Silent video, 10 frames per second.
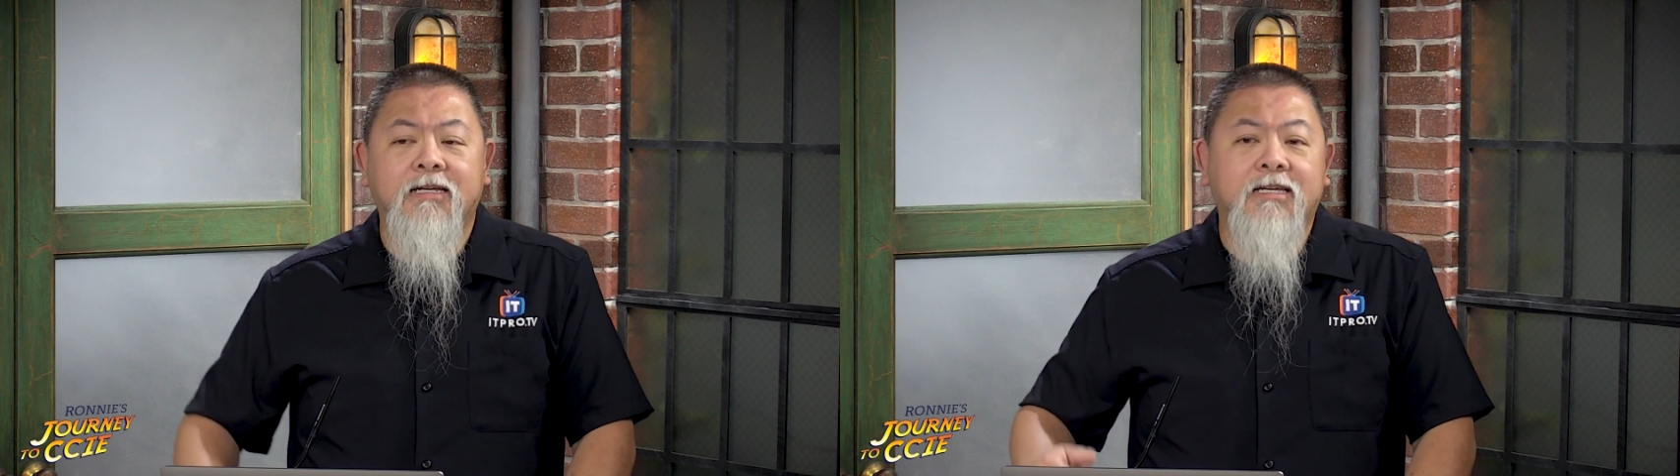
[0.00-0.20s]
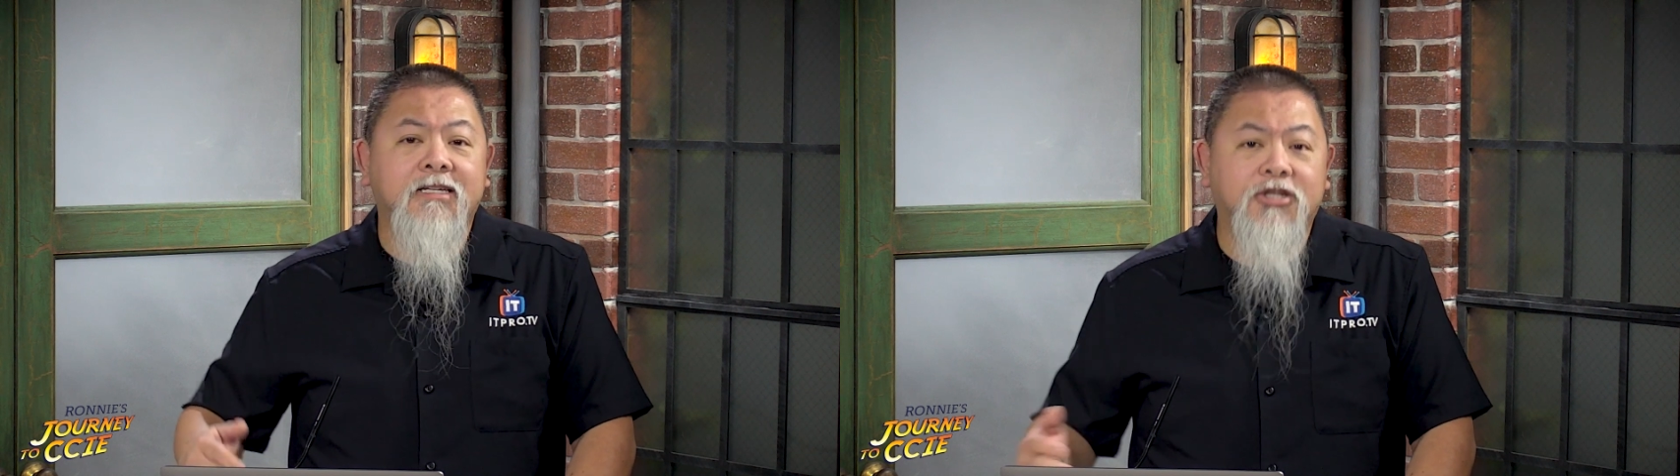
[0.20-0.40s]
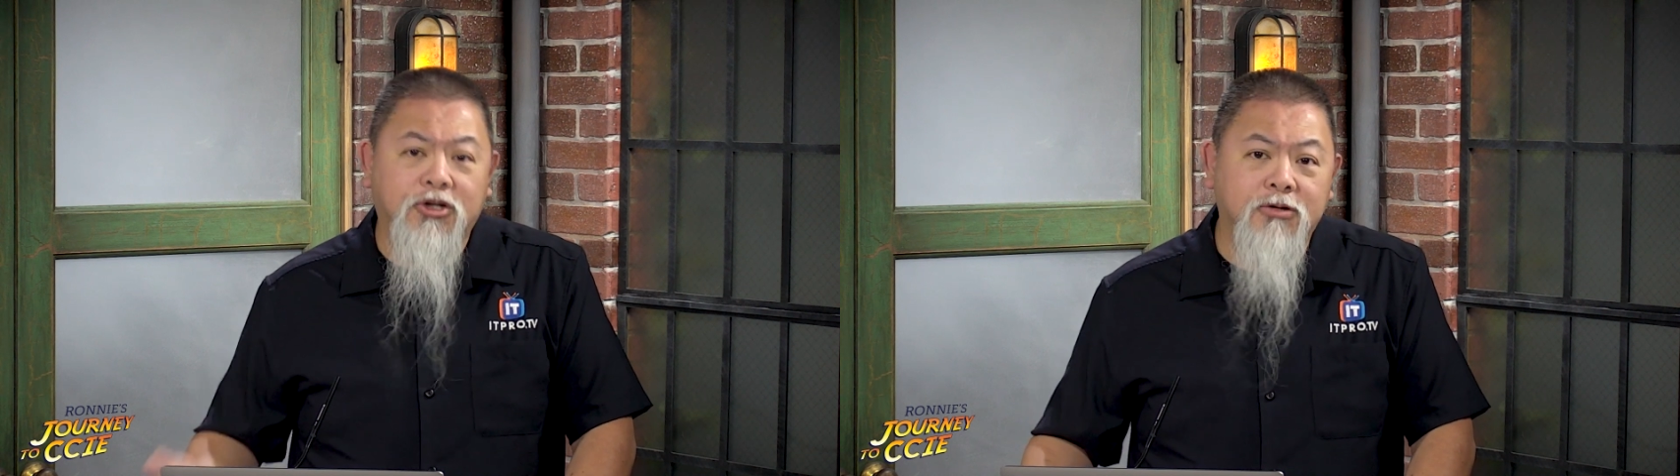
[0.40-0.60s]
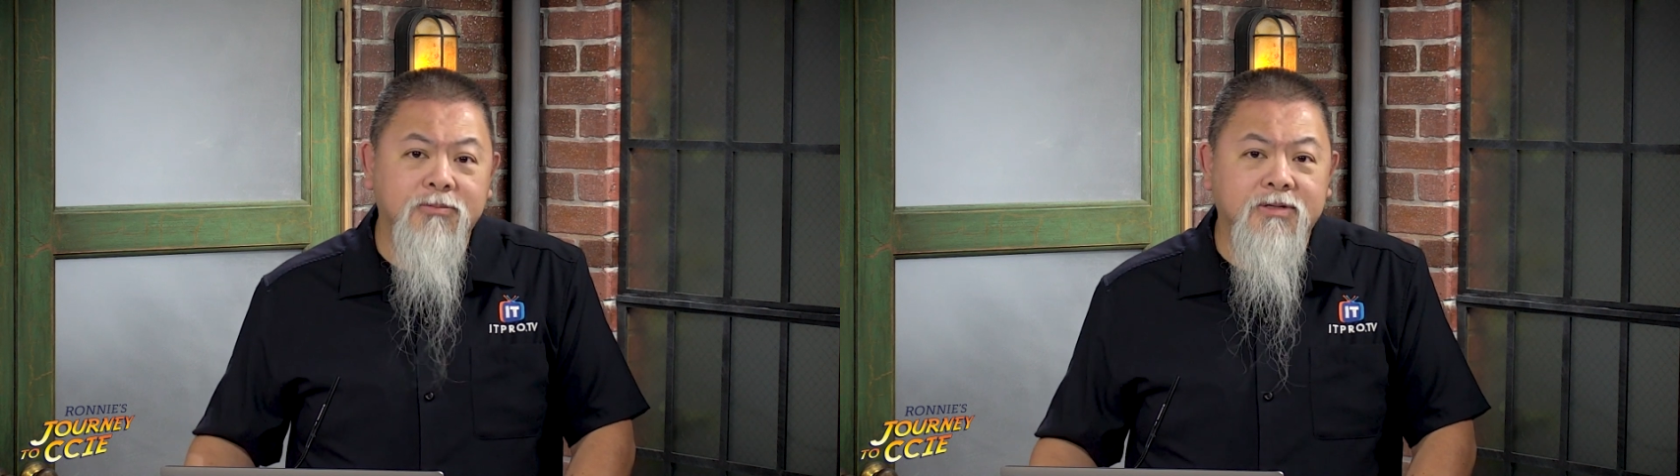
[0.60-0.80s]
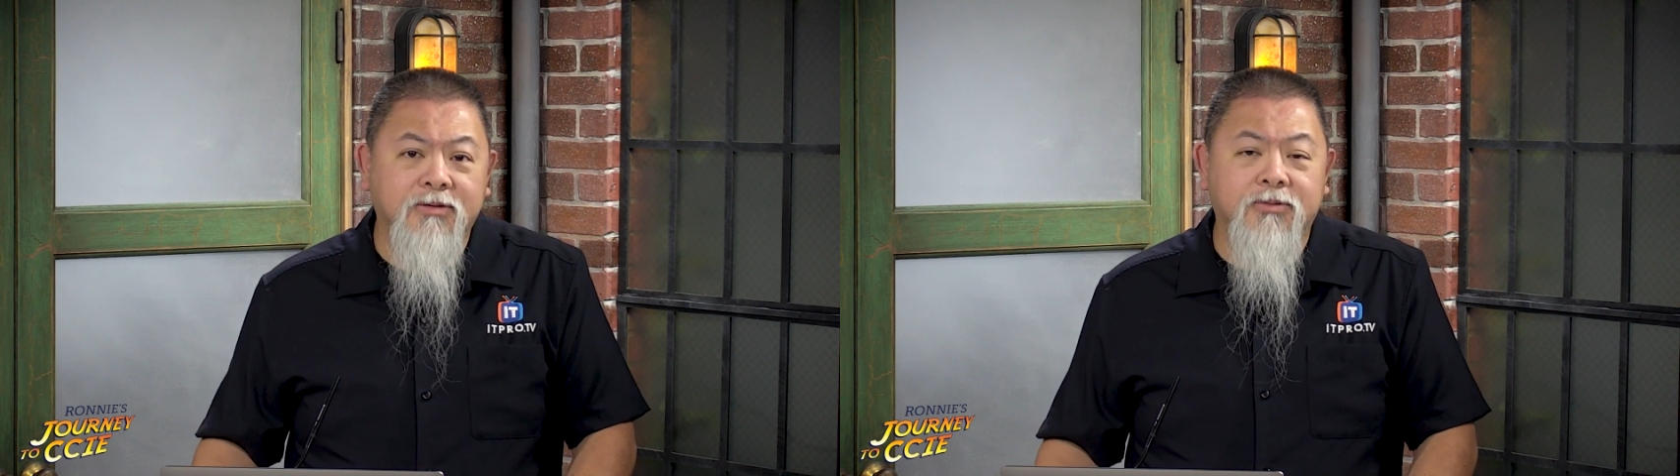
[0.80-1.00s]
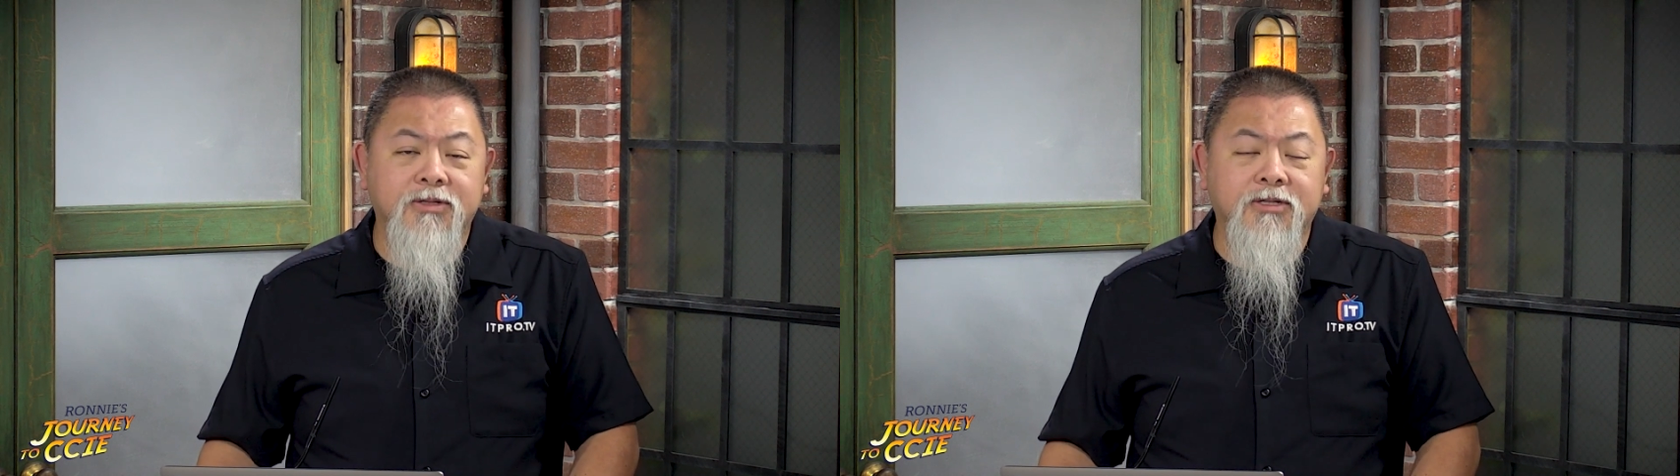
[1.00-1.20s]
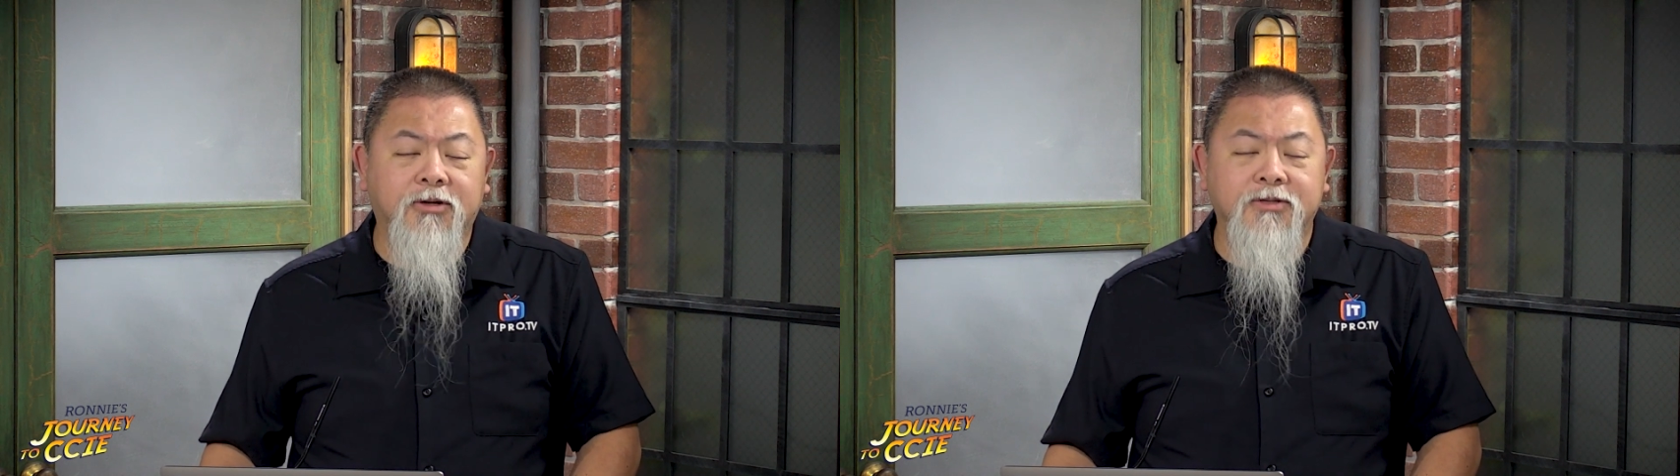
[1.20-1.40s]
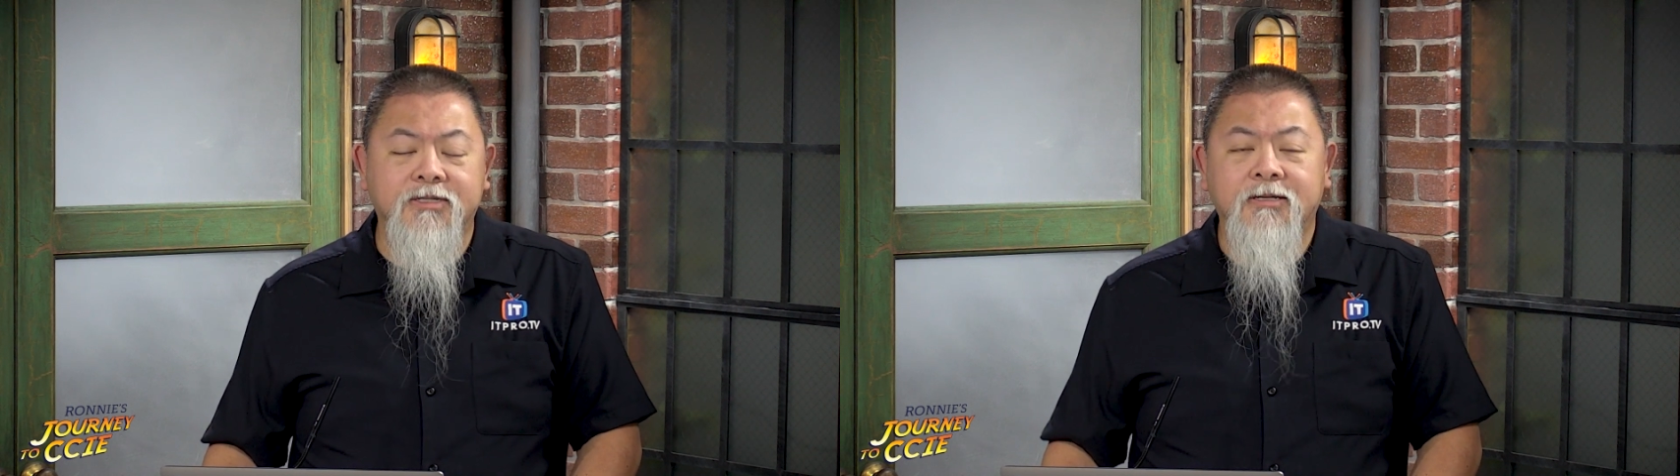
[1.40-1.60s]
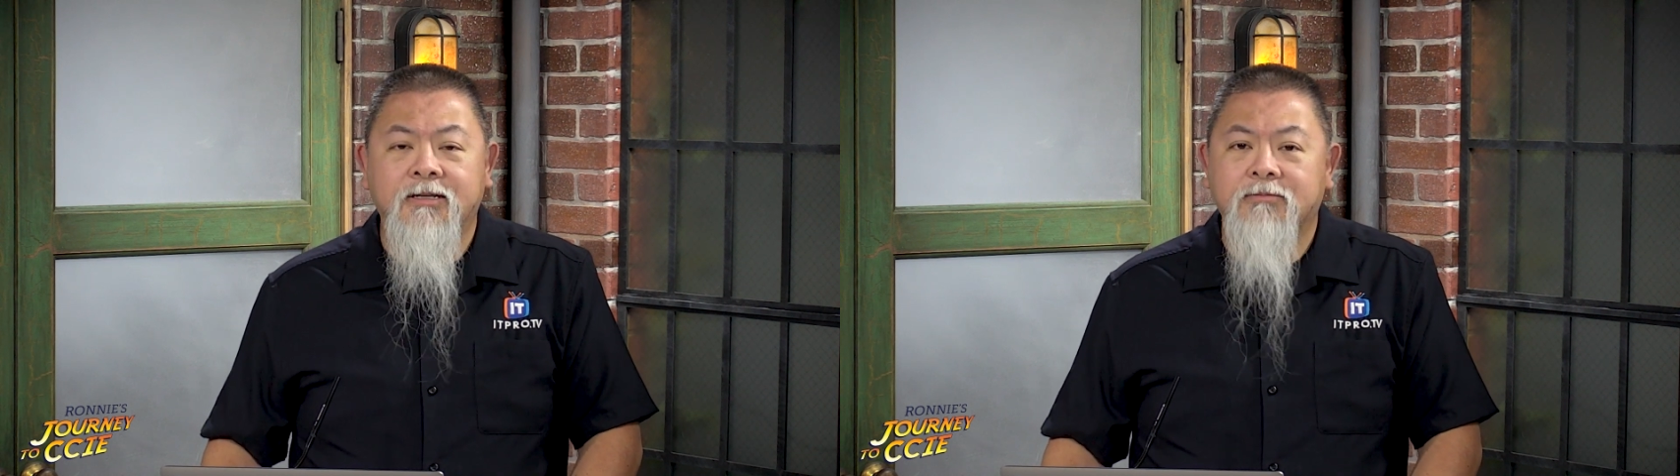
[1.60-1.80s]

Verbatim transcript: in terms of the results,